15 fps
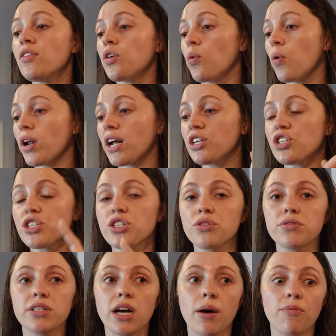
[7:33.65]
The one I just
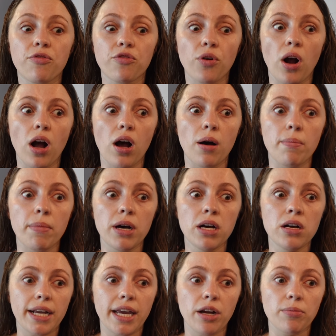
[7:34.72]
used up from,
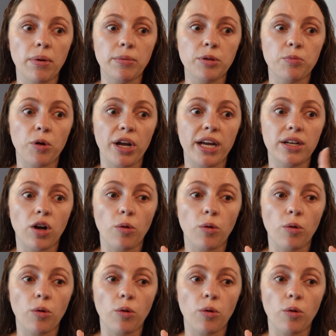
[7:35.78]
I can't remember the brand.